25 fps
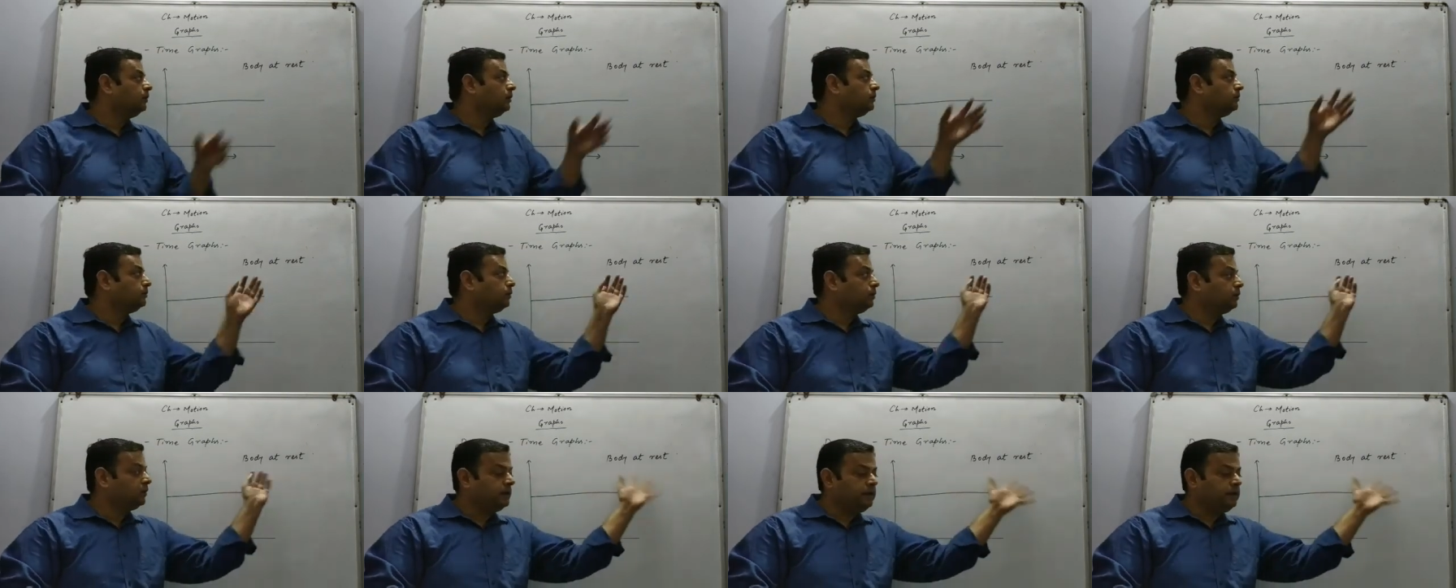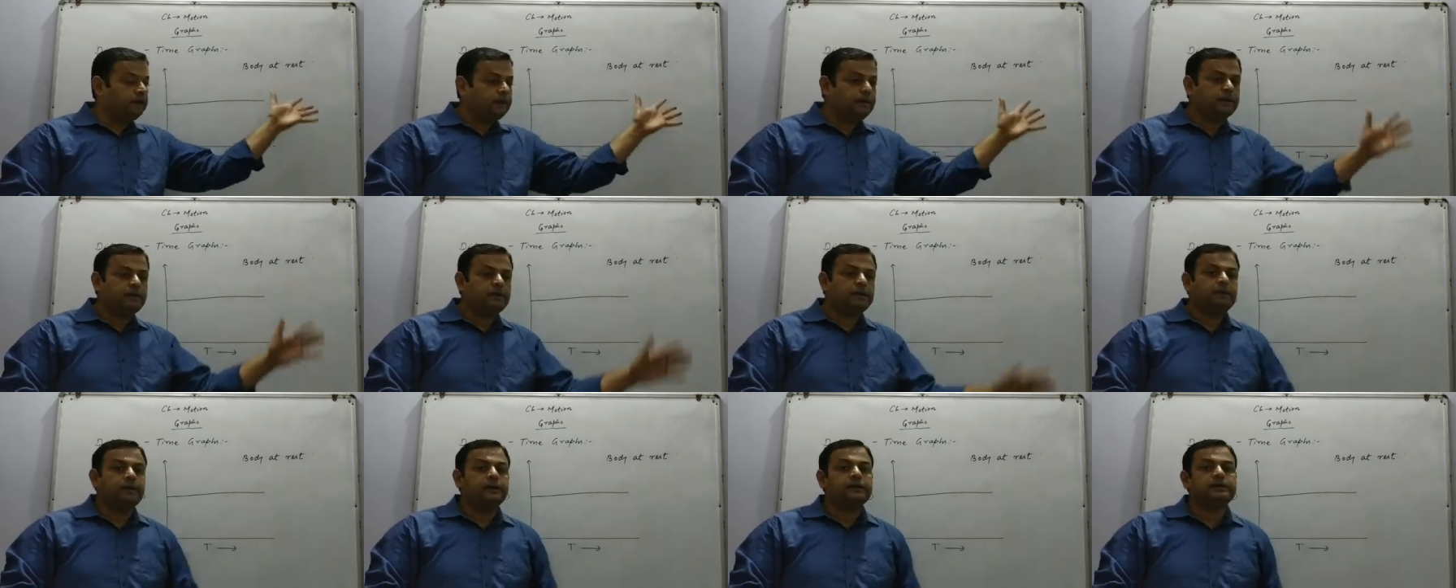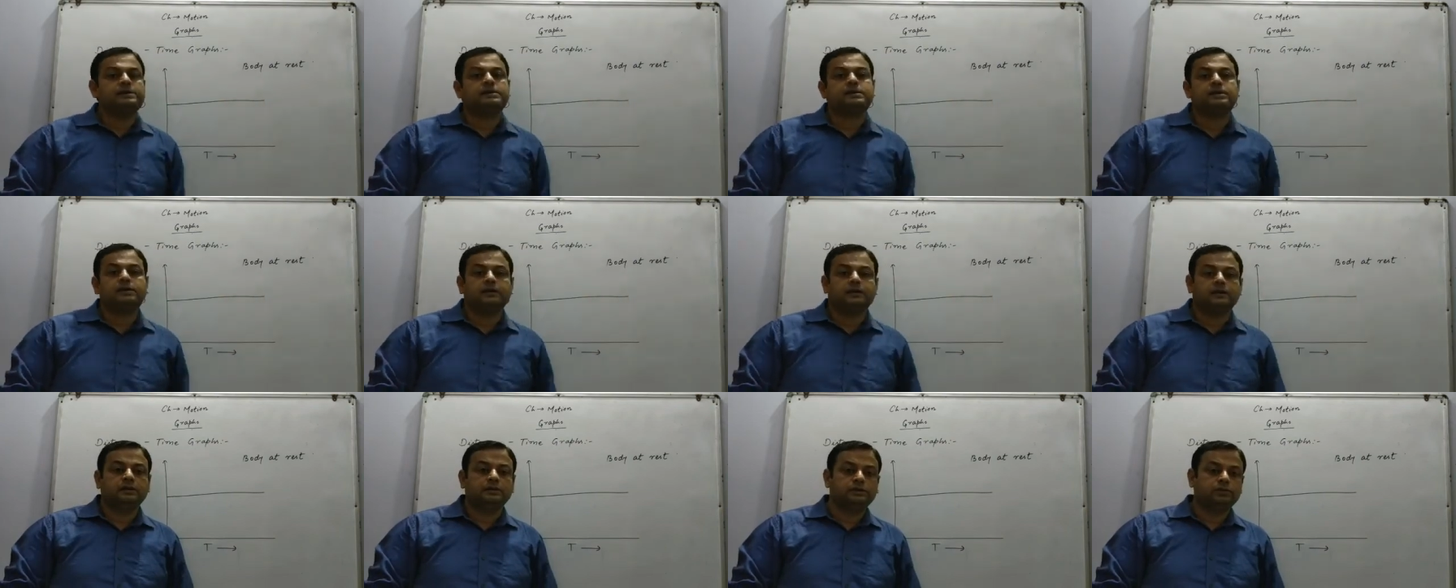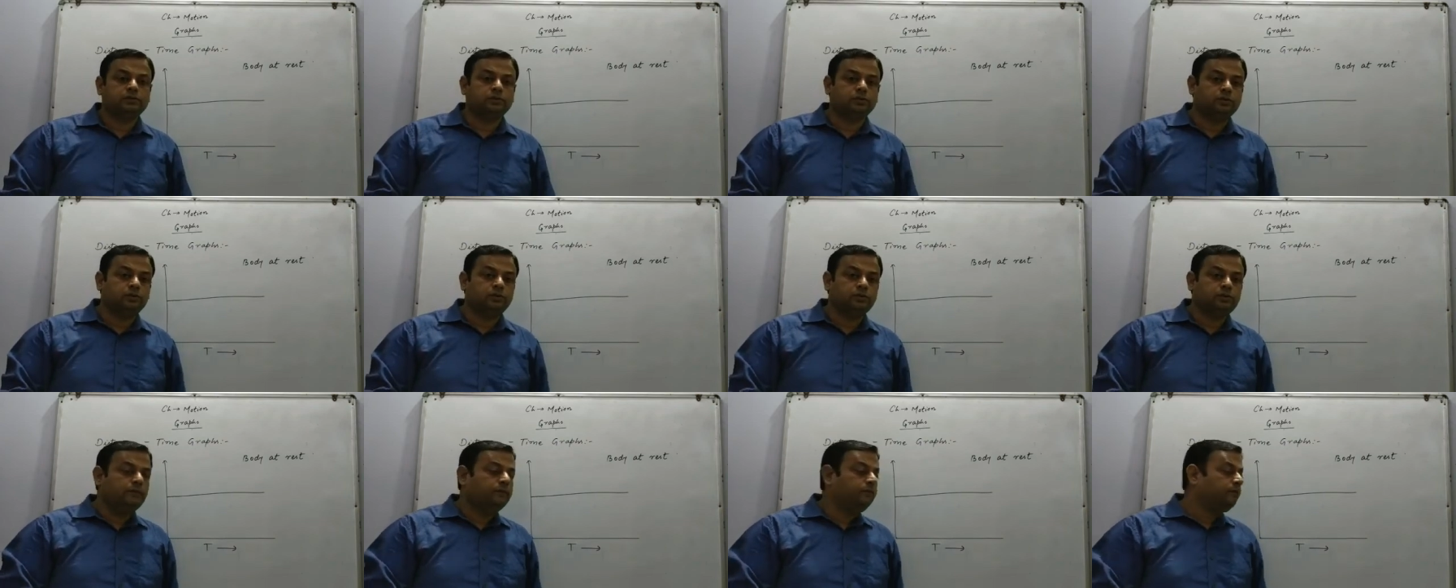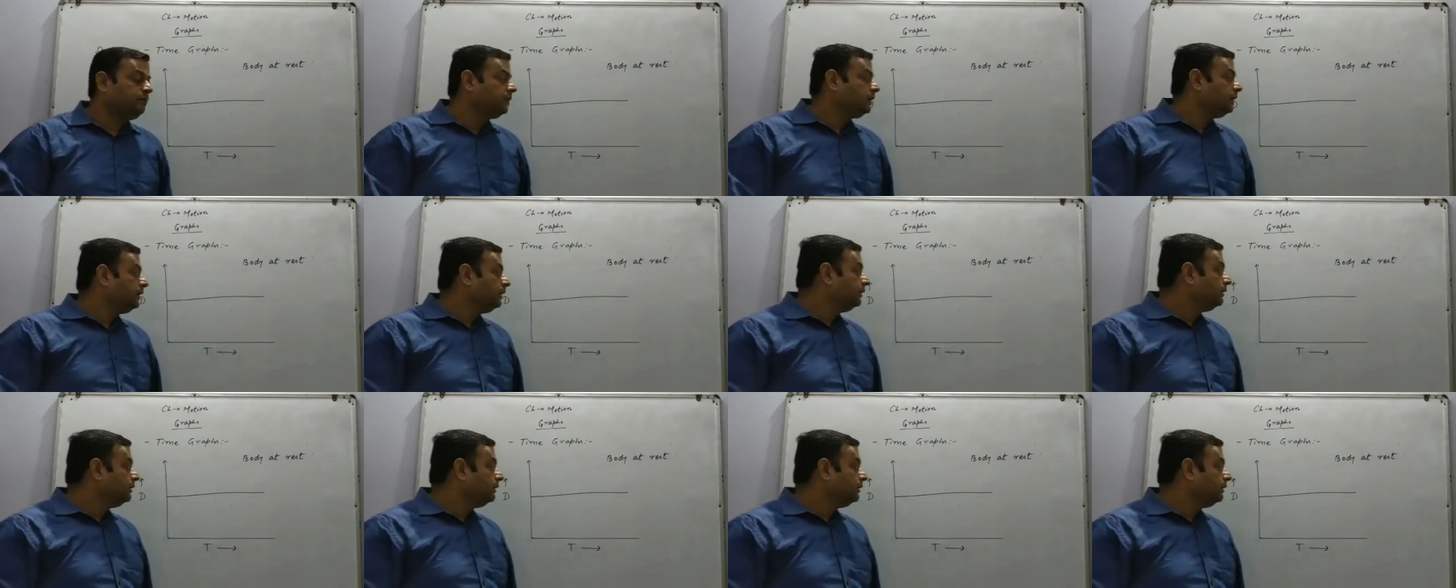or body at rest. So